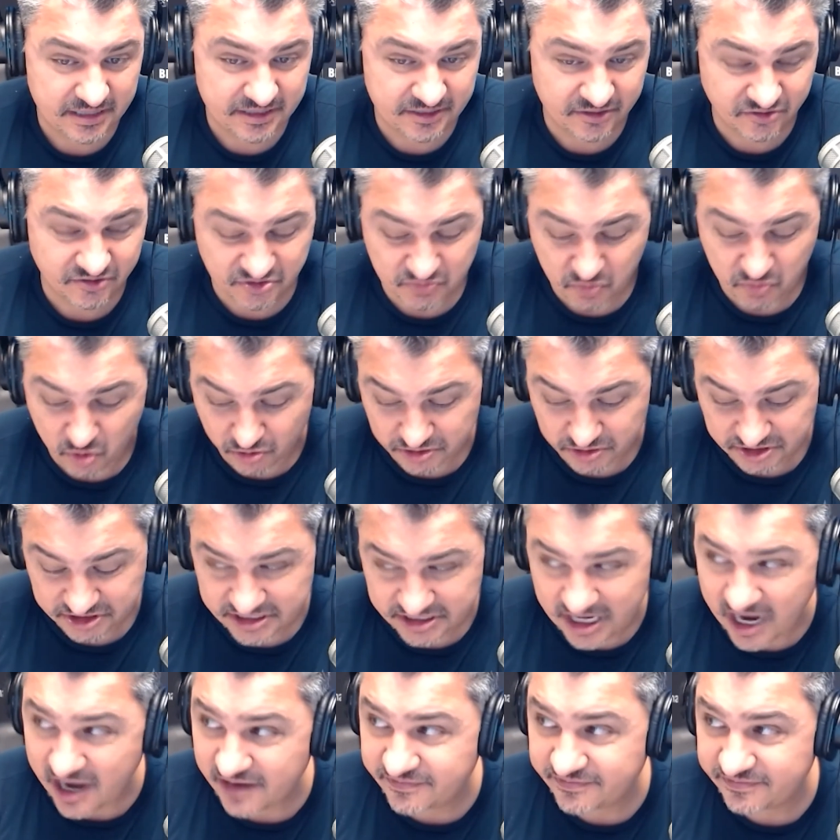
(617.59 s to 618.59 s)
there's more
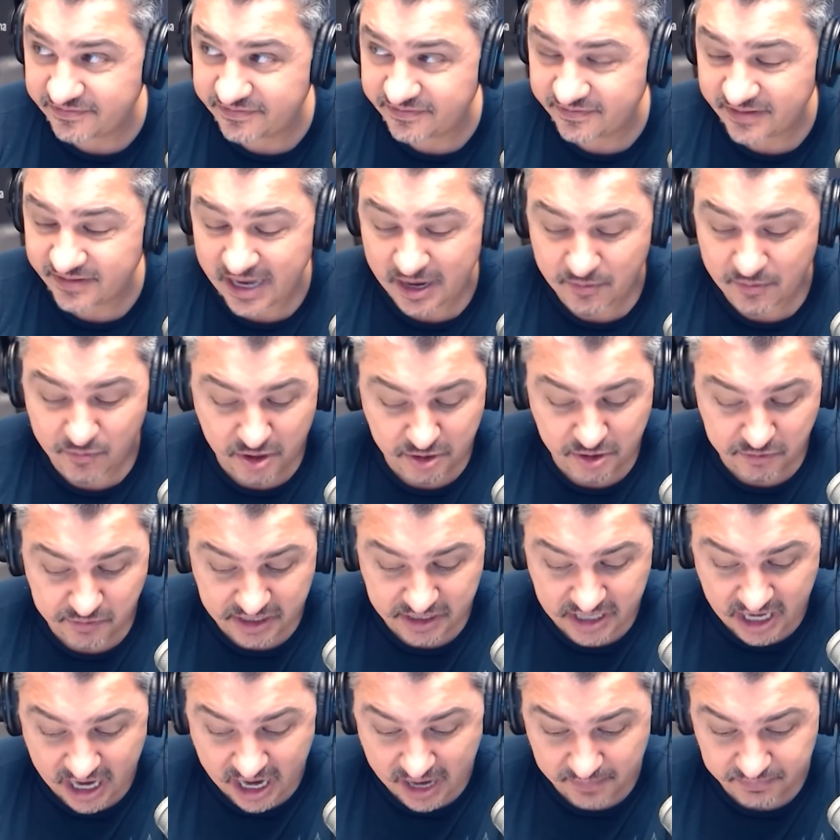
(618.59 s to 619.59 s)
stuff I want to
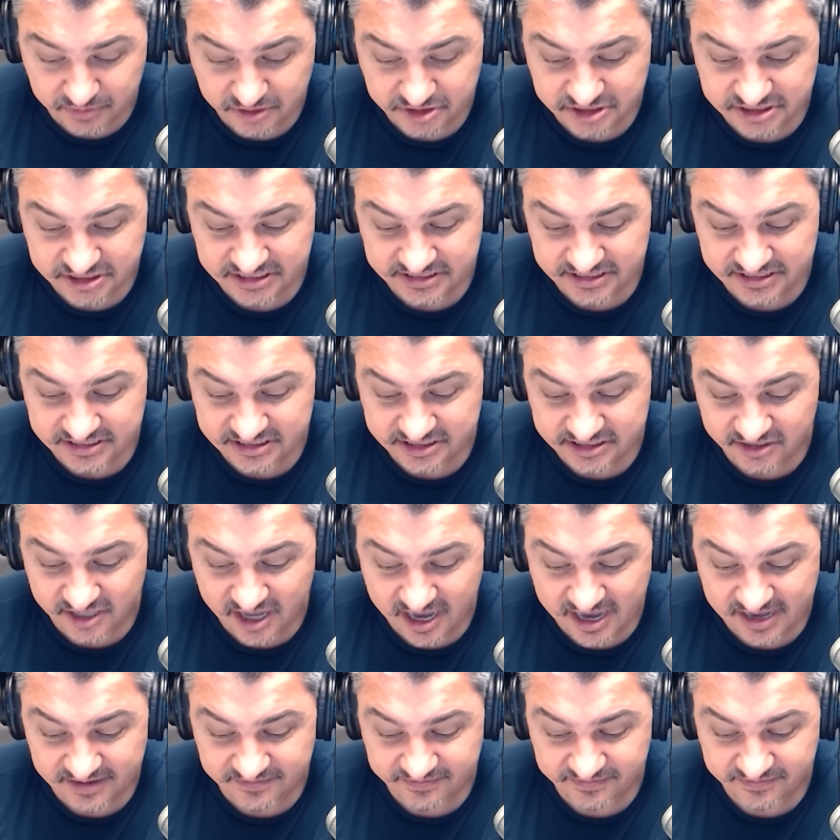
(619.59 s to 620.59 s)
accomplish in this
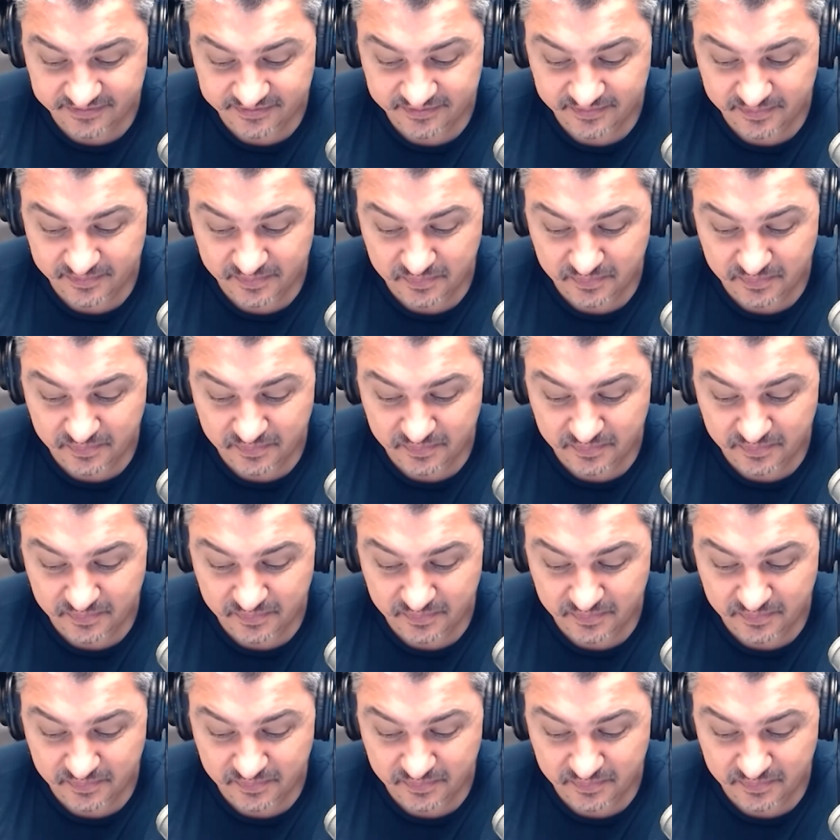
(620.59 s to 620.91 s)
life.